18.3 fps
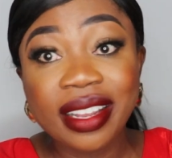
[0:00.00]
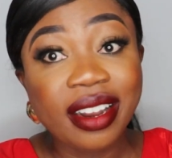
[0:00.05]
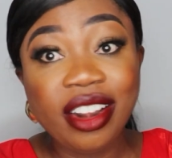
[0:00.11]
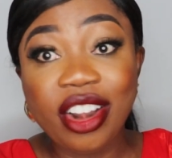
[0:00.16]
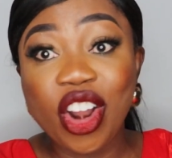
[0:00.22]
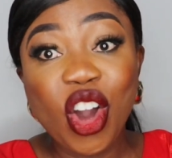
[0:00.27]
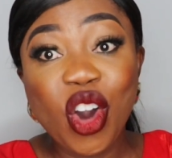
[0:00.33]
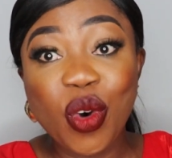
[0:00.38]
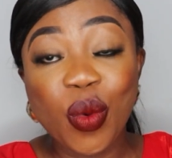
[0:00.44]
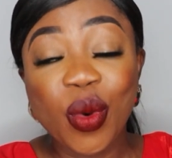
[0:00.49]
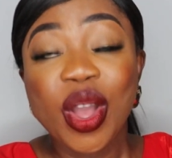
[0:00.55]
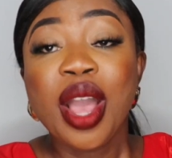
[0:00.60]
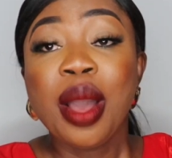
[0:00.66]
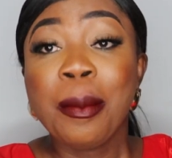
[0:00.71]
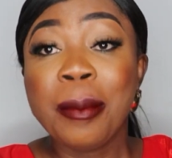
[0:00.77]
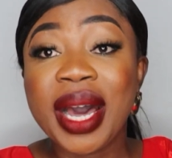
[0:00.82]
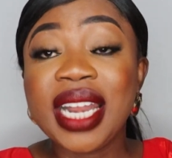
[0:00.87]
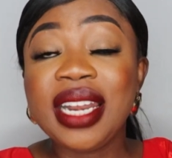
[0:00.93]
No,
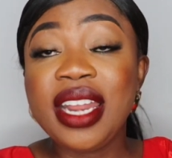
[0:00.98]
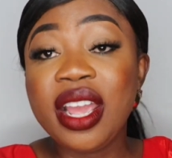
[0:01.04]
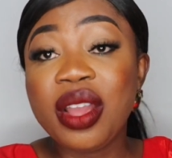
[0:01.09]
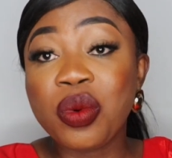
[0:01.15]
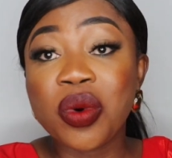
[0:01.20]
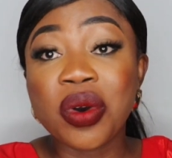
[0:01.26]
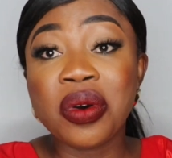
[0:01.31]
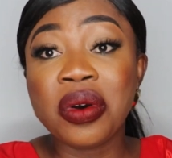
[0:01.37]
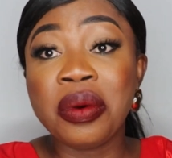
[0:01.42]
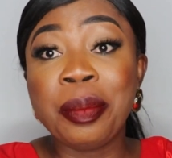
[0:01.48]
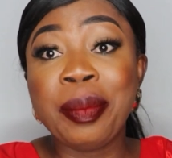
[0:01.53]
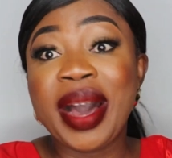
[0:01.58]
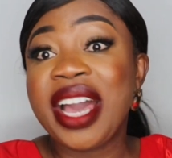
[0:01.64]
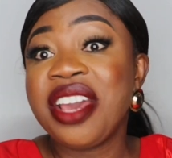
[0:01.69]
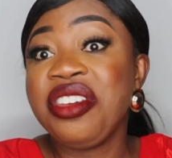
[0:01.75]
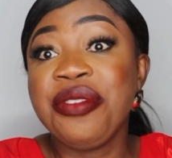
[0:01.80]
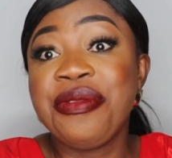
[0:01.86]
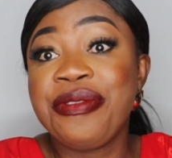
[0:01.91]
but they will
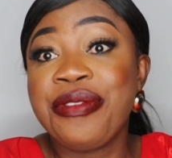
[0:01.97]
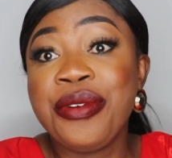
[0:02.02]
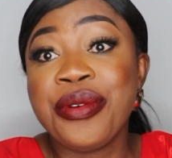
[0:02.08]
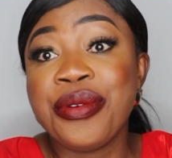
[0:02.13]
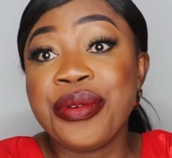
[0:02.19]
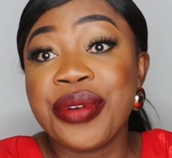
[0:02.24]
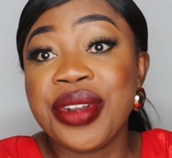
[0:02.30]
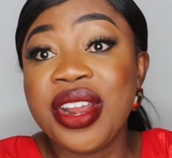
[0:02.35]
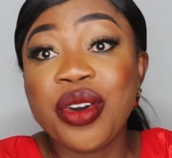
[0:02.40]
buy you food.